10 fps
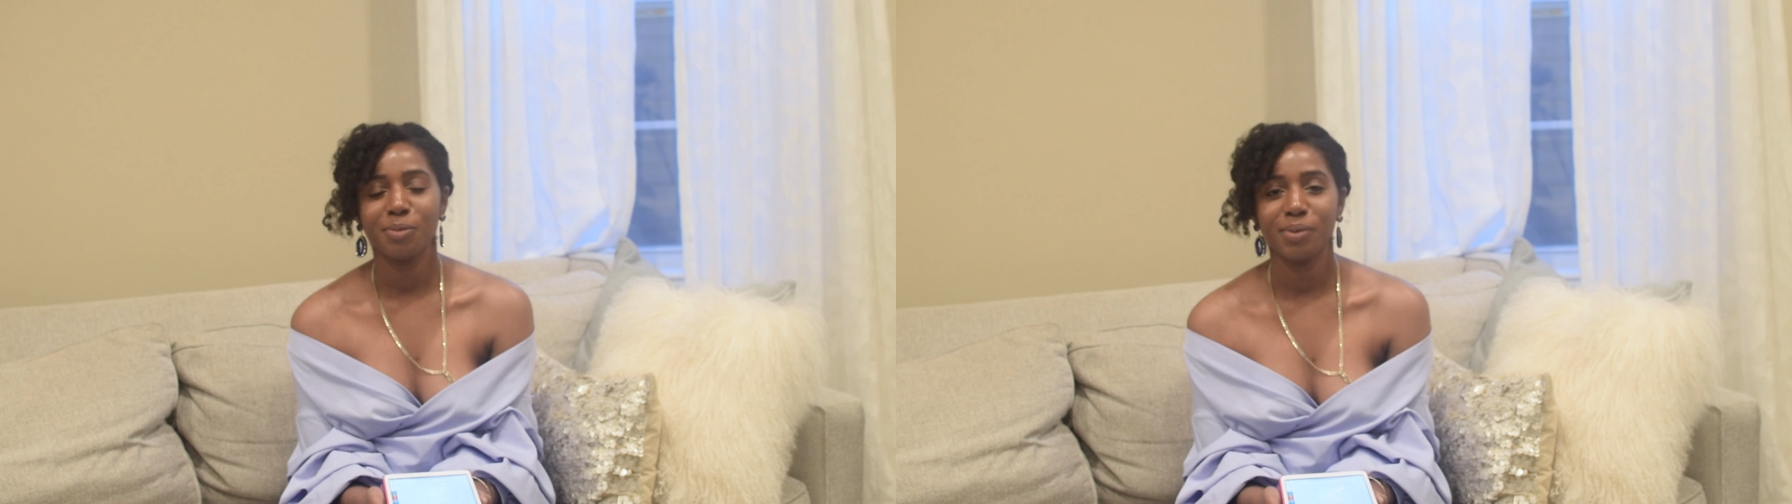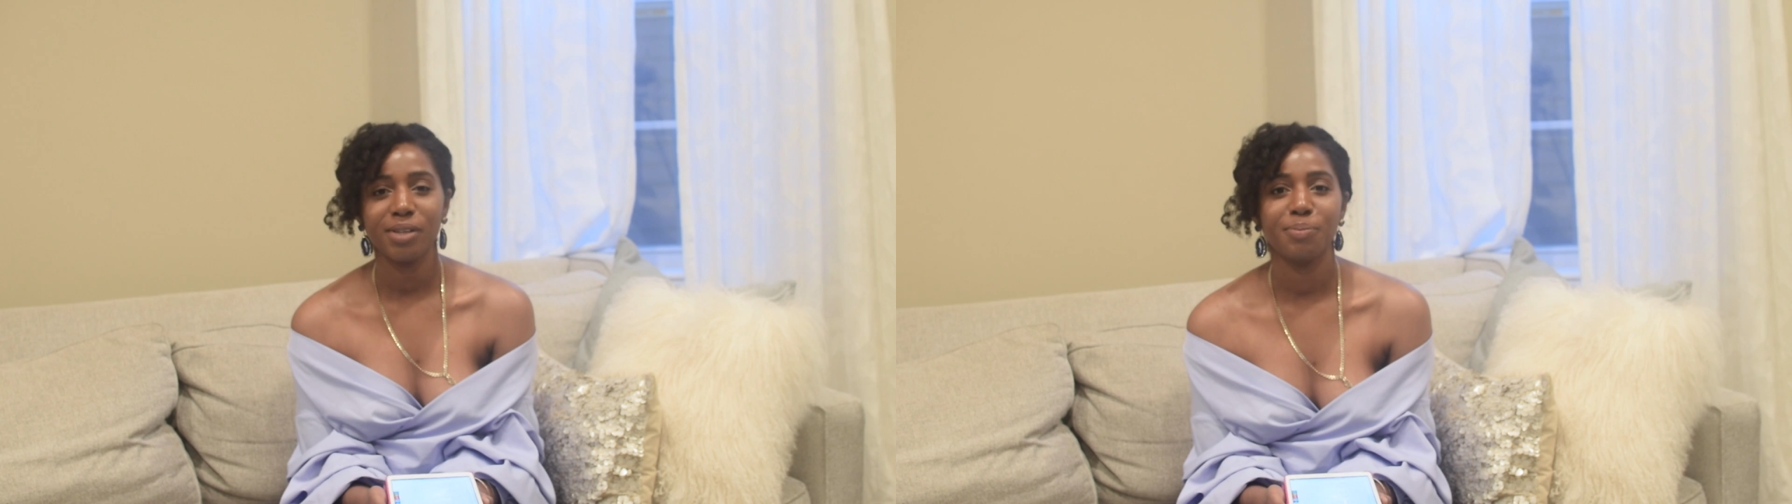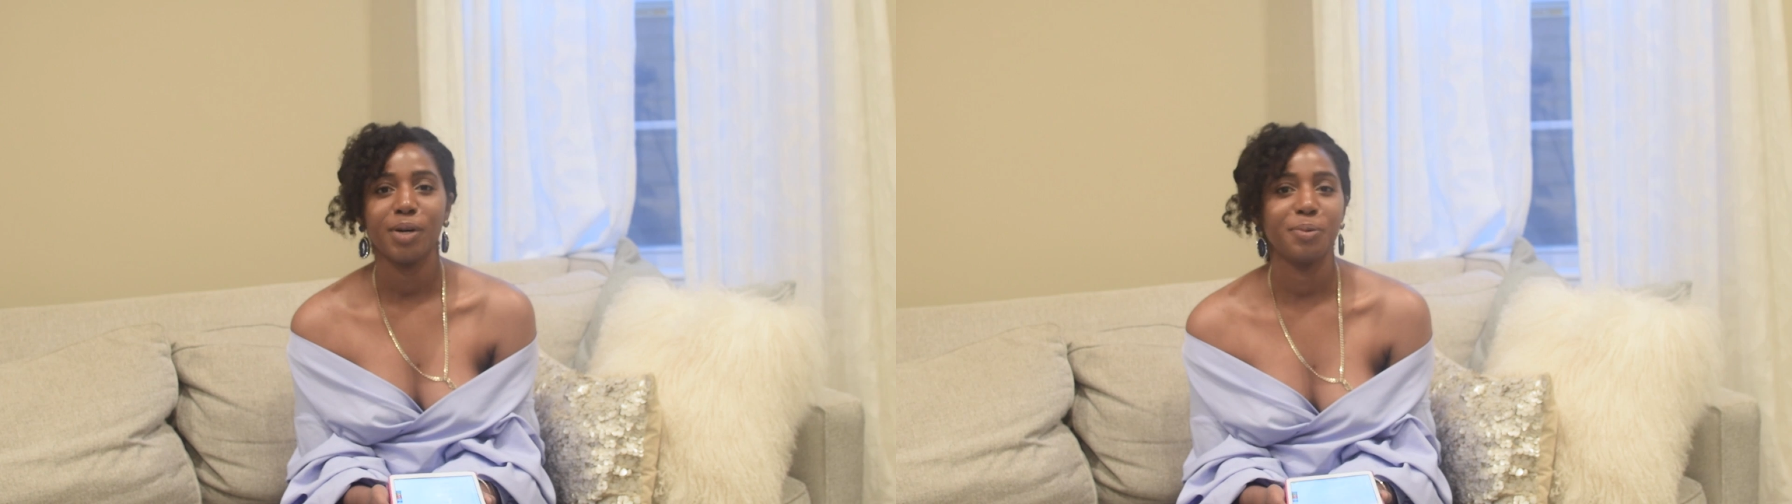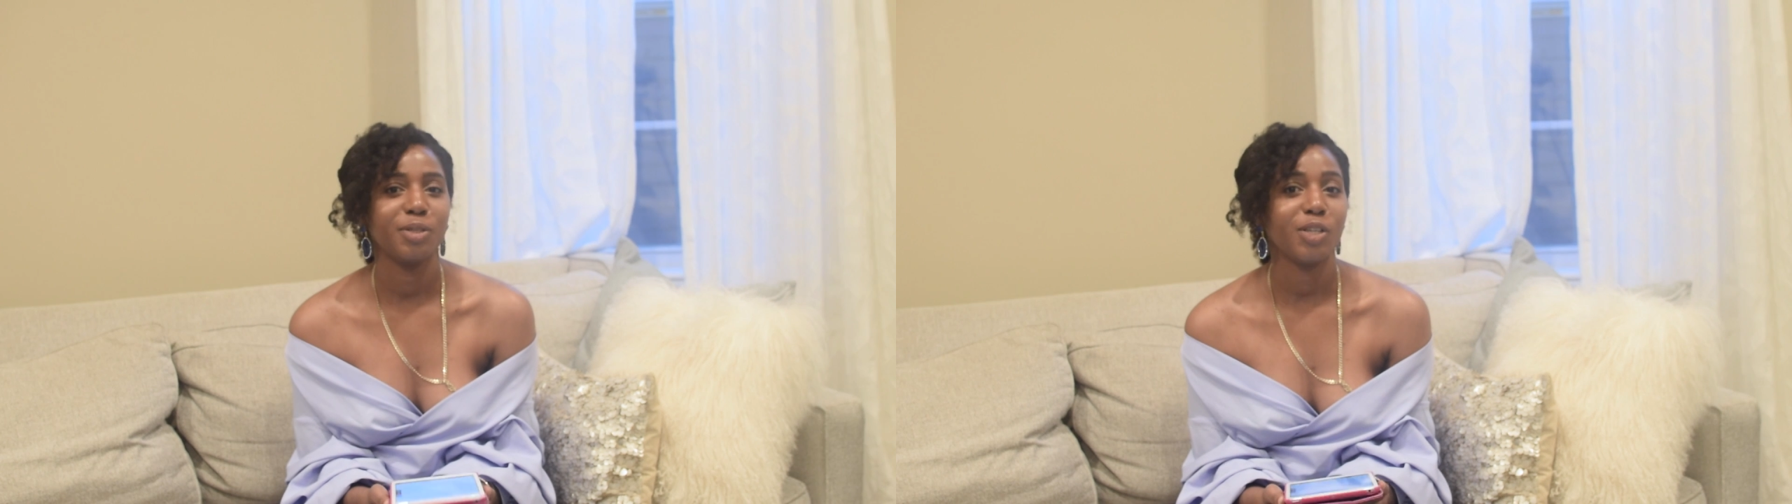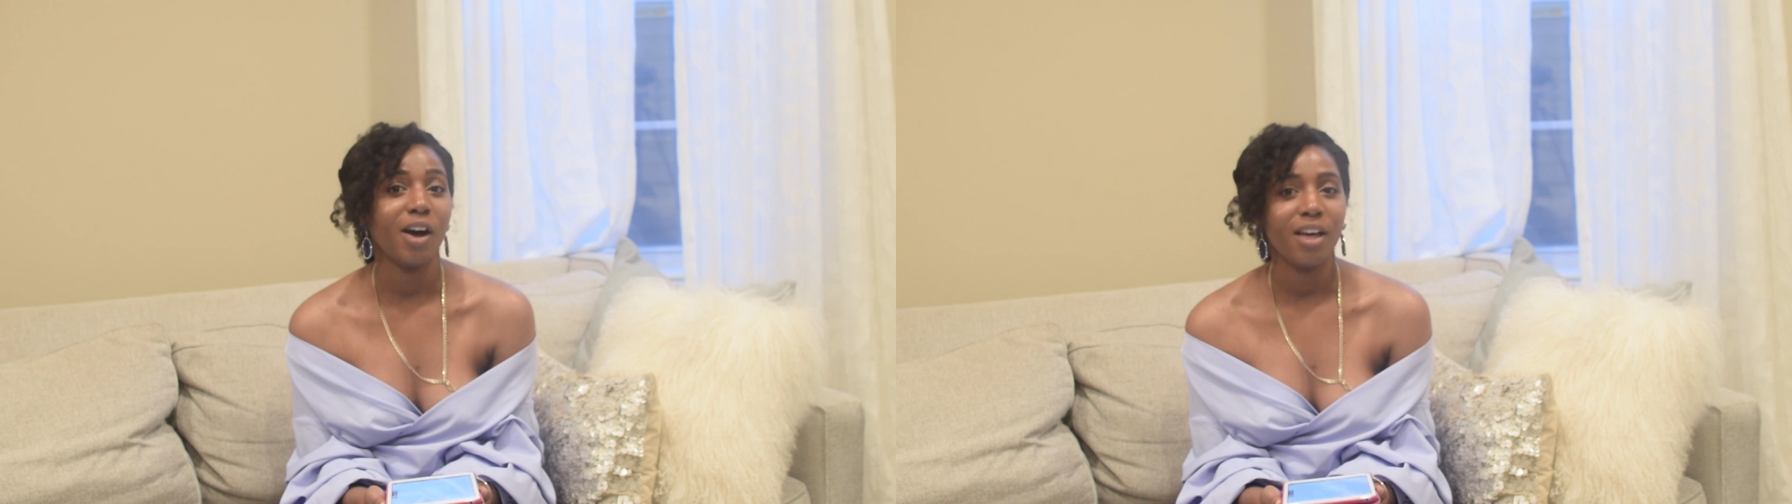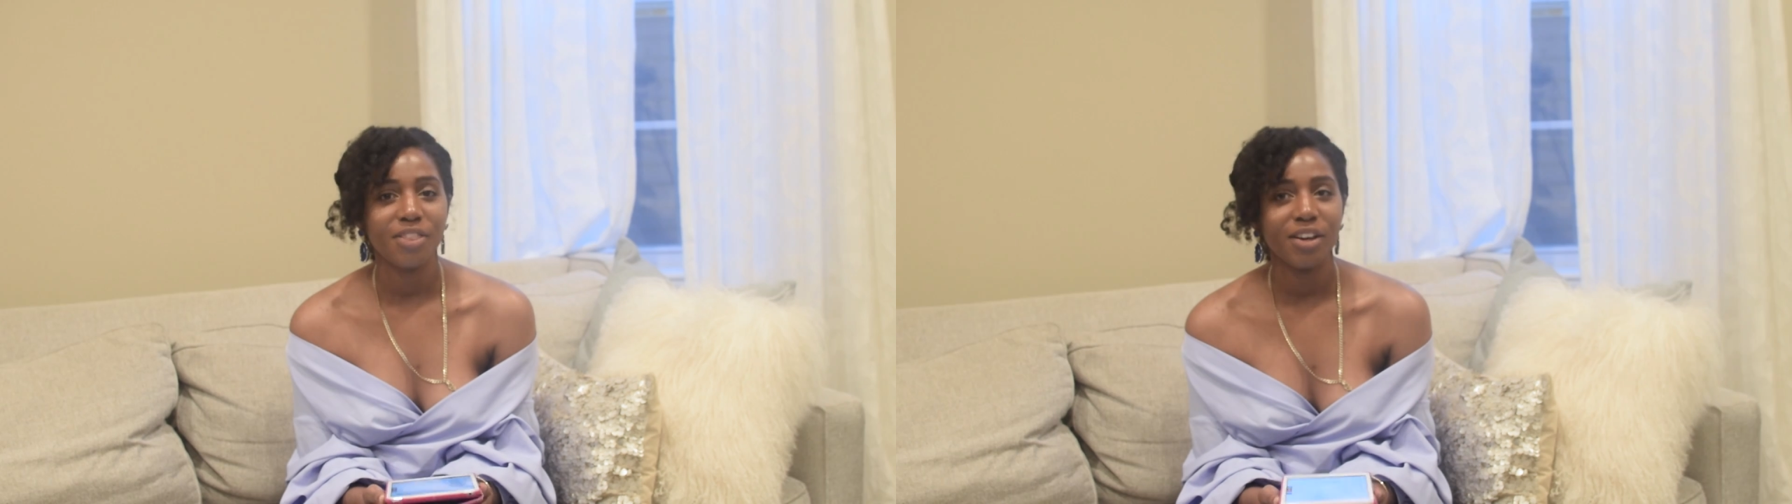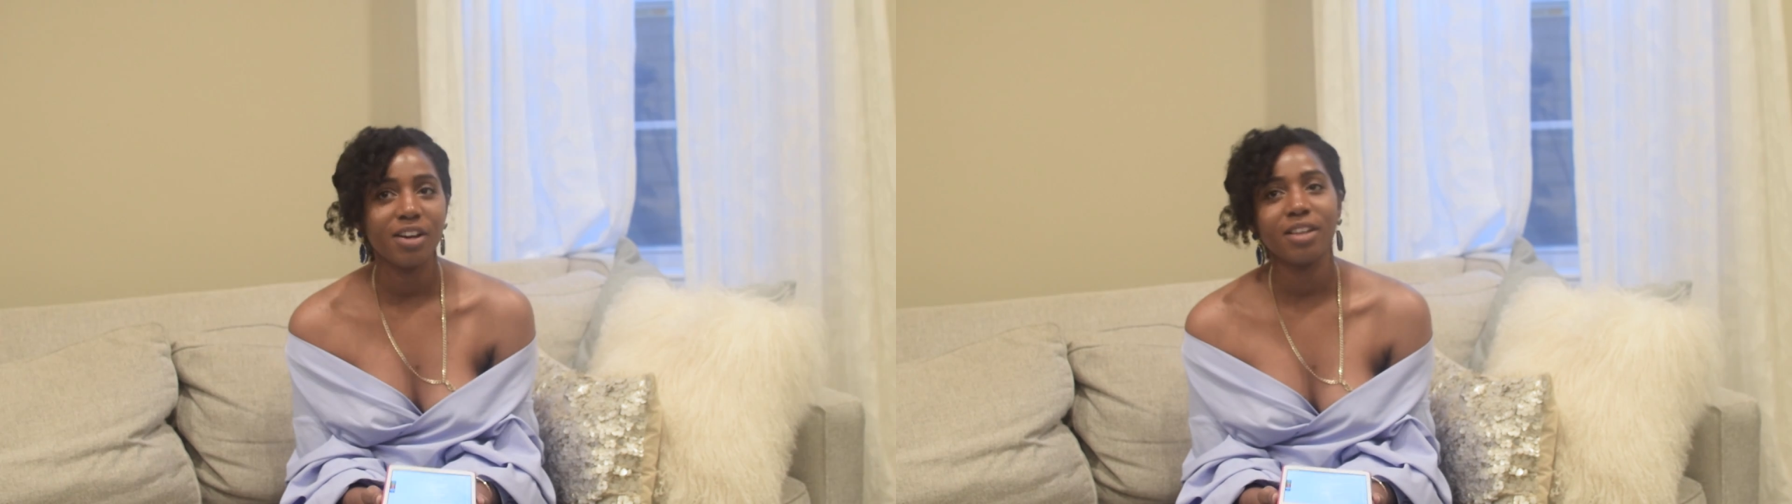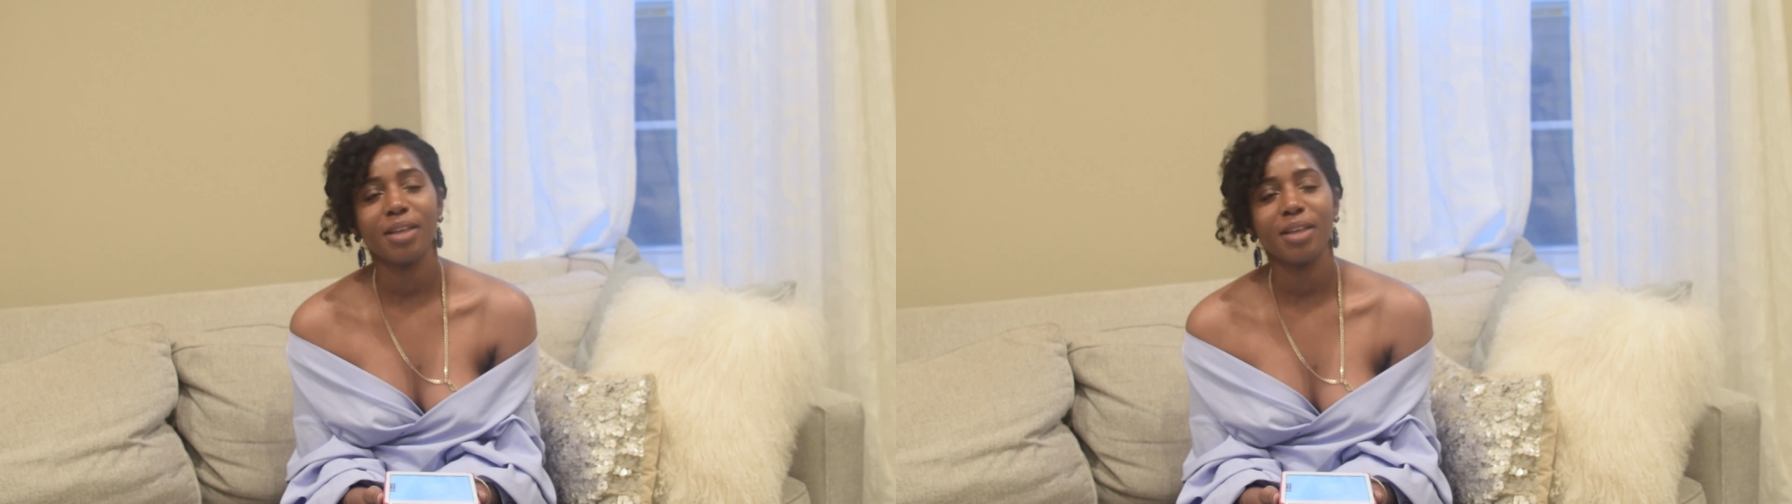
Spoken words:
to be a published author,